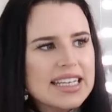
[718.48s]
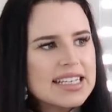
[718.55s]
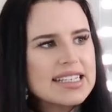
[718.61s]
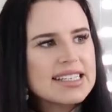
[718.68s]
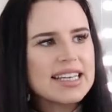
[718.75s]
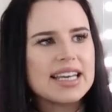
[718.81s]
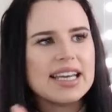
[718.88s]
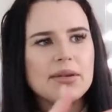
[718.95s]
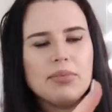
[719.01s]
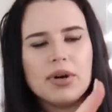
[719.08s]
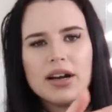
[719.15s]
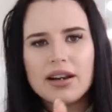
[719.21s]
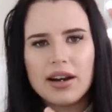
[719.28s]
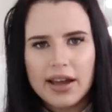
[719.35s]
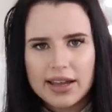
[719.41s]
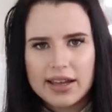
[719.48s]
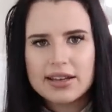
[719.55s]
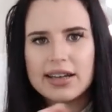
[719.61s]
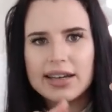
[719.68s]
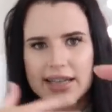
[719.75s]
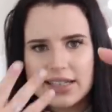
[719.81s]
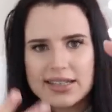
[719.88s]
easy but
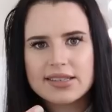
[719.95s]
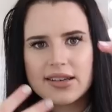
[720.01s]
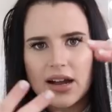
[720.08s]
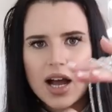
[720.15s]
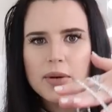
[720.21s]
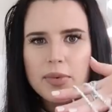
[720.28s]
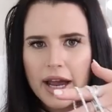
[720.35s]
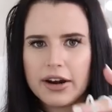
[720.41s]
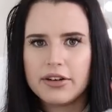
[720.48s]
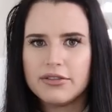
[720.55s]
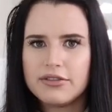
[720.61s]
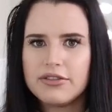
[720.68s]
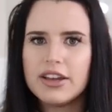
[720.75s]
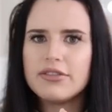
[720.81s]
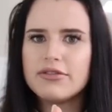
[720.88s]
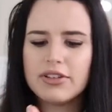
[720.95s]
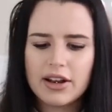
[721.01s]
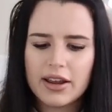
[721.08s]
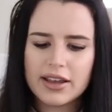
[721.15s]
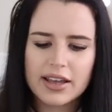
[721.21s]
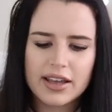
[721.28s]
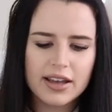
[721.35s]
like glitzed up outfit for
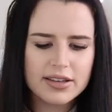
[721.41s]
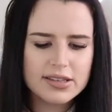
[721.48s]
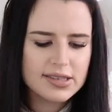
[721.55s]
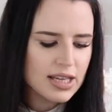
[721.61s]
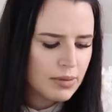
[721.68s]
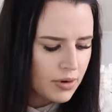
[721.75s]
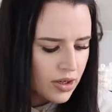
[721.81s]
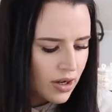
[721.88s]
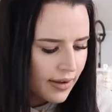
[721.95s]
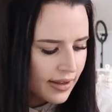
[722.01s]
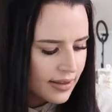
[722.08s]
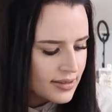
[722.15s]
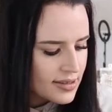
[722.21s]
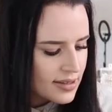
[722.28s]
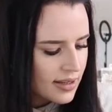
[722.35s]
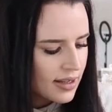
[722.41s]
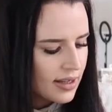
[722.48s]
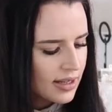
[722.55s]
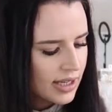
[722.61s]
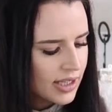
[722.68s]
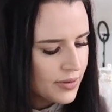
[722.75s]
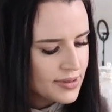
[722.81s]
like a summer night.
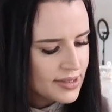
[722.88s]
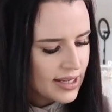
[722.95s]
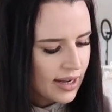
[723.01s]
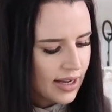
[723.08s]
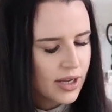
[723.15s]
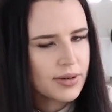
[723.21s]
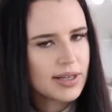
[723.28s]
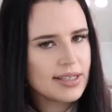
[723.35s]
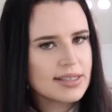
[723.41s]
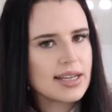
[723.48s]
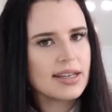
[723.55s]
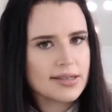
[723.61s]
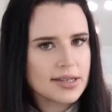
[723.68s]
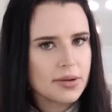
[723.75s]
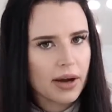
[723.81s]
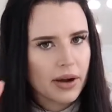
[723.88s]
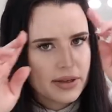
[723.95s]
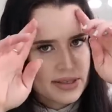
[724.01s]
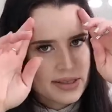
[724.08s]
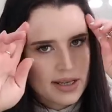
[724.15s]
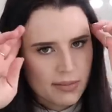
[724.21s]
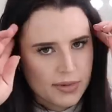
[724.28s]
Can you see? I only tend to go out
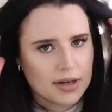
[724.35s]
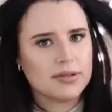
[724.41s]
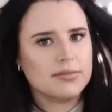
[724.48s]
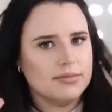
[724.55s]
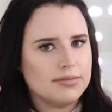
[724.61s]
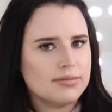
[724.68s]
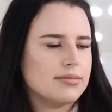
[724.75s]
in summer,